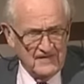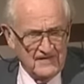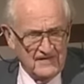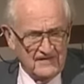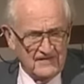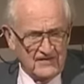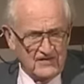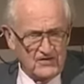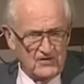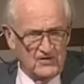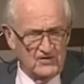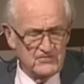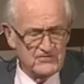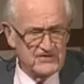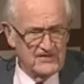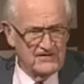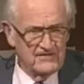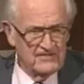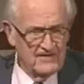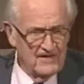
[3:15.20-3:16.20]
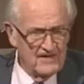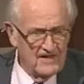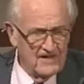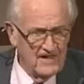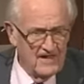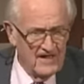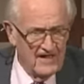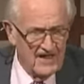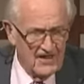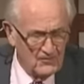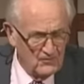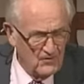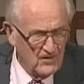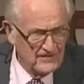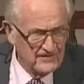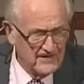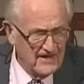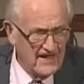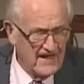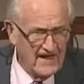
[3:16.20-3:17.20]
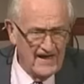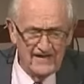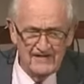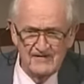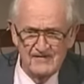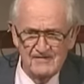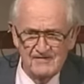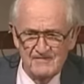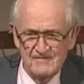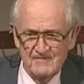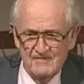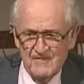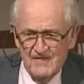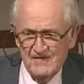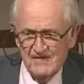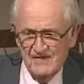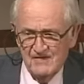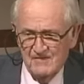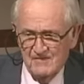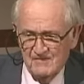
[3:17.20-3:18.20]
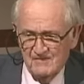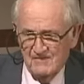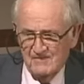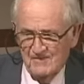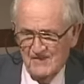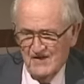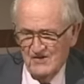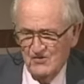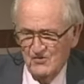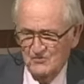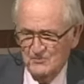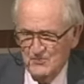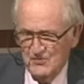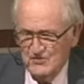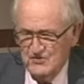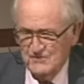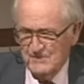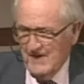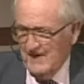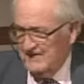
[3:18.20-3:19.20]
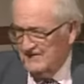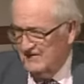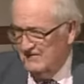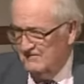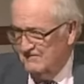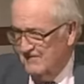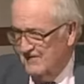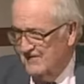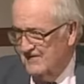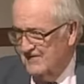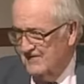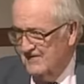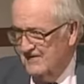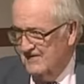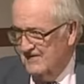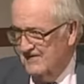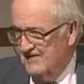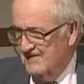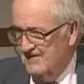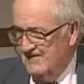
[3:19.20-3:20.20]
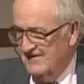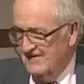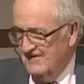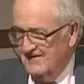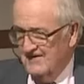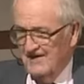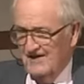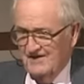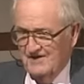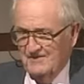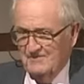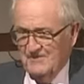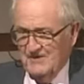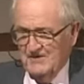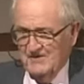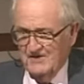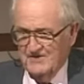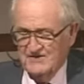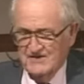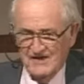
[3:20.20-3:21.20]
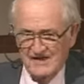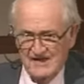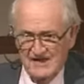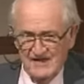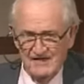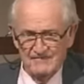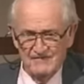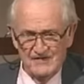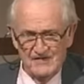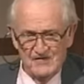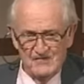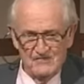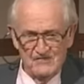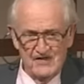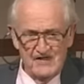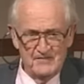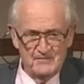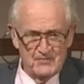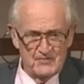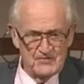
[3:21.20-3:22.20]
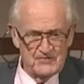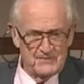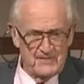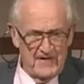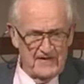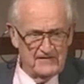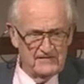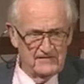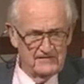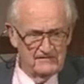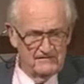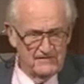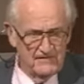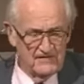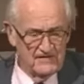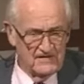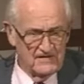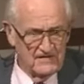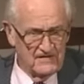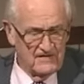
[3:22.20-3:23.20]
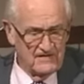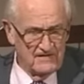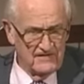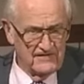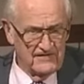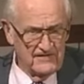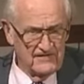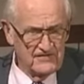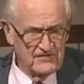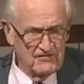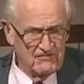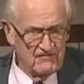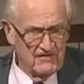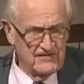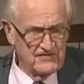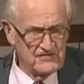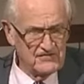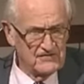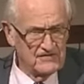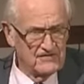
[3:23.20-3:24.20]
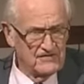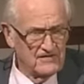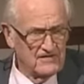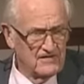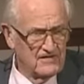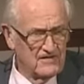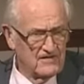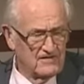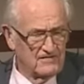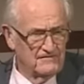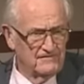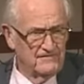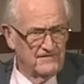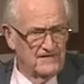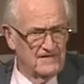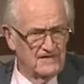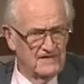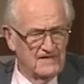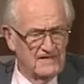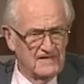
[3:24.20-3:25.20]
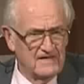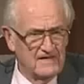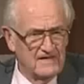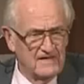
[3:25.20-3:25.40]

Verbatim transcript: in the closing I want to add my own perspective uh, because I have a unique perspective on the integration of uh,